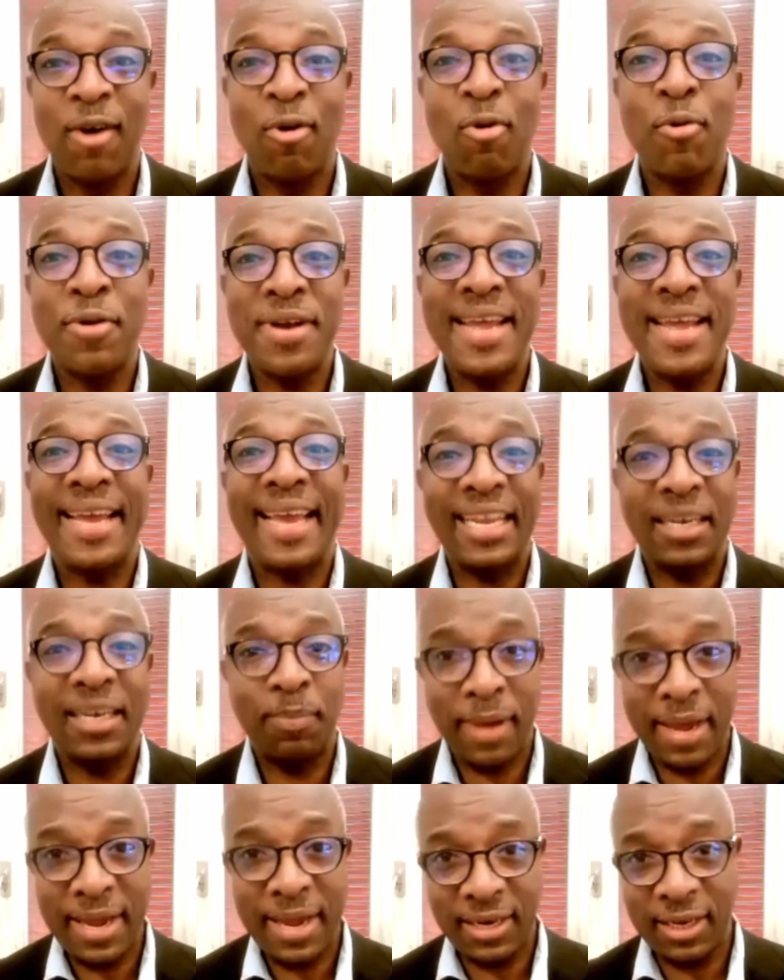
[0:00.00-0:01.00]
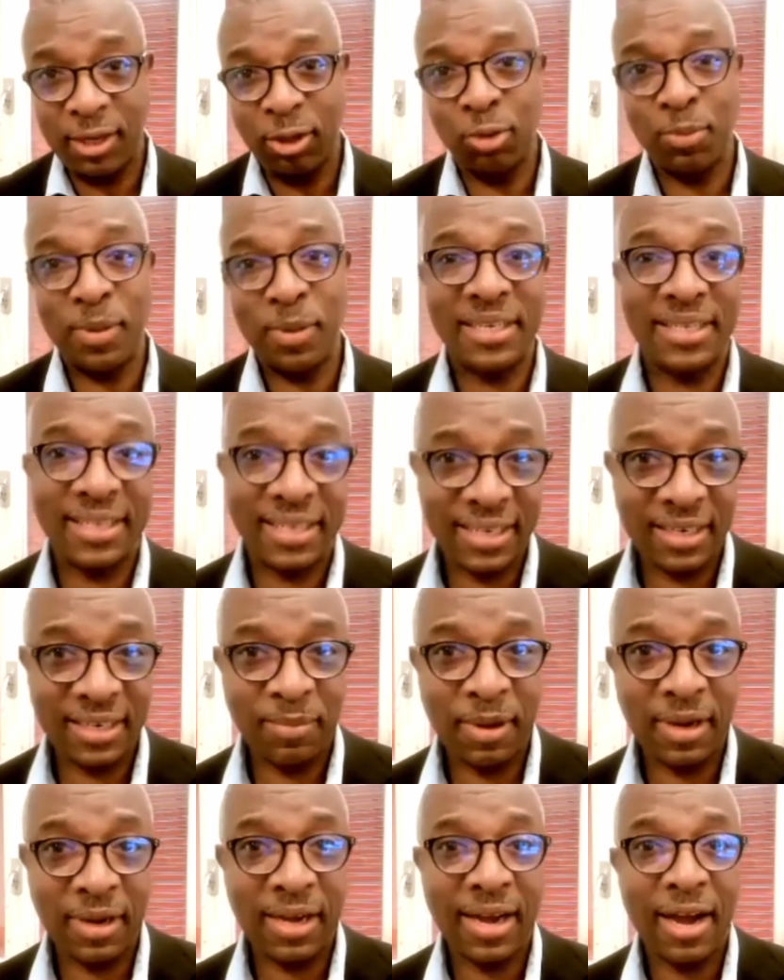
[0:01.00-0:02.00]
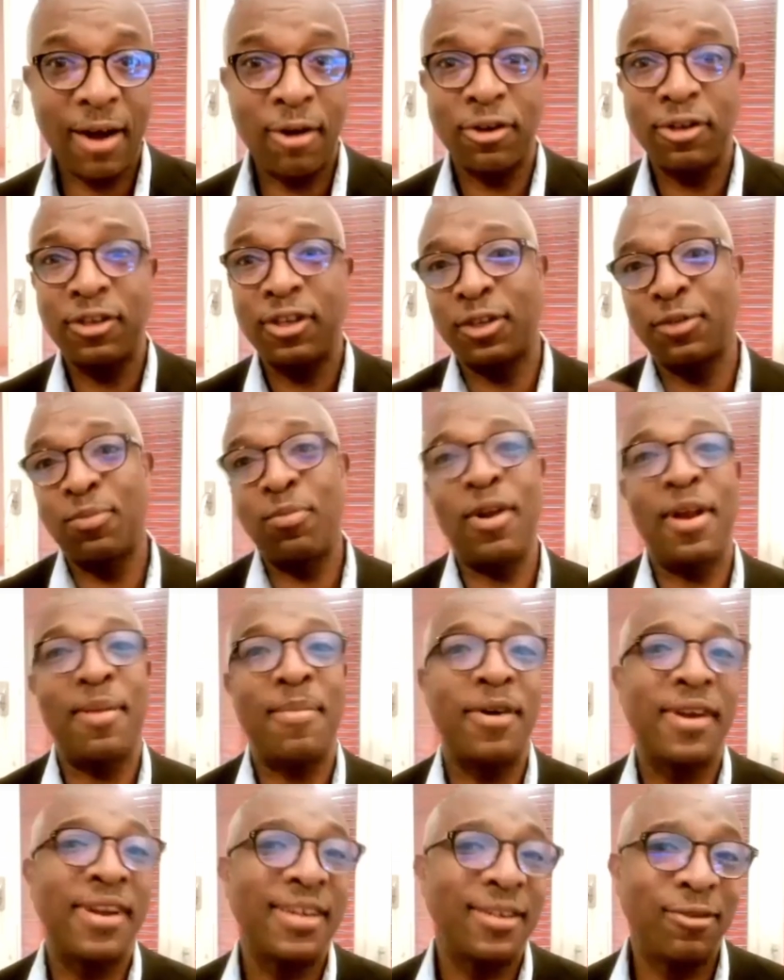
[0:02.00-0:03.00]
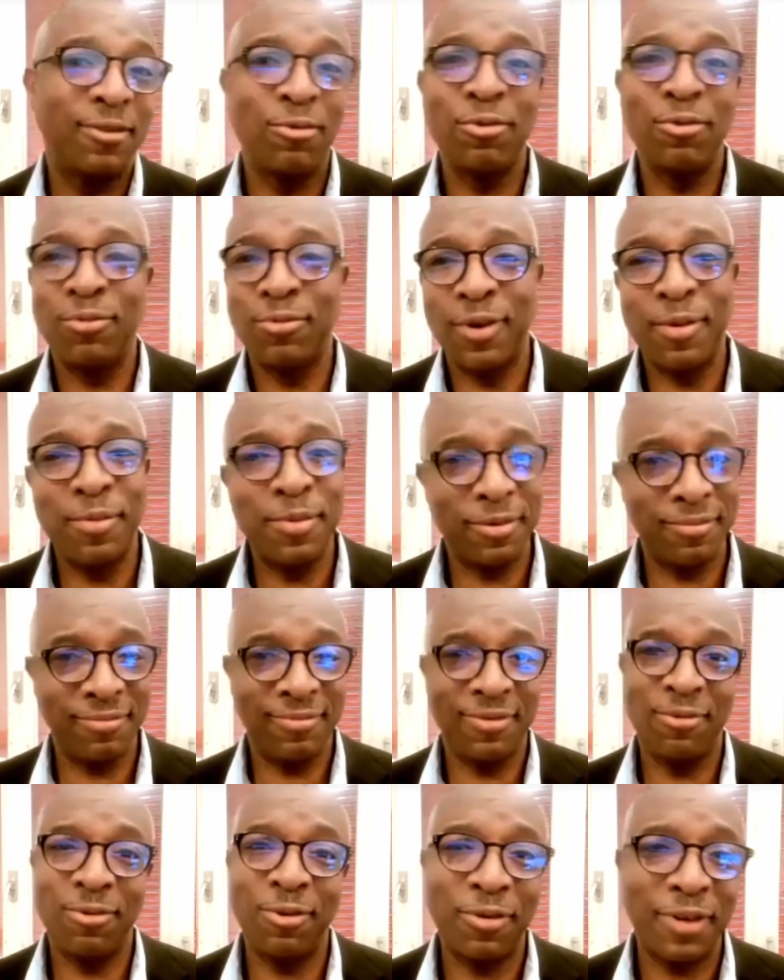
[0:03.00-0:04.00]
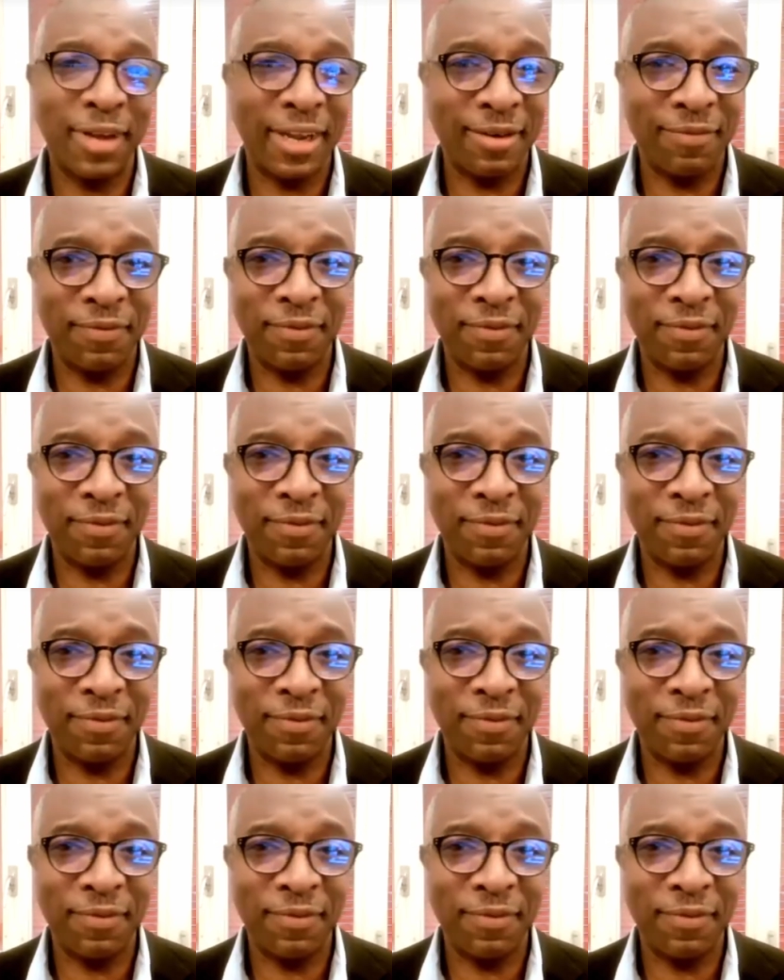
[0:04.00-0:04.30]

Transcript: when I get paid into my Standard Bank account, it's a small amount. I do. I mean, you don't get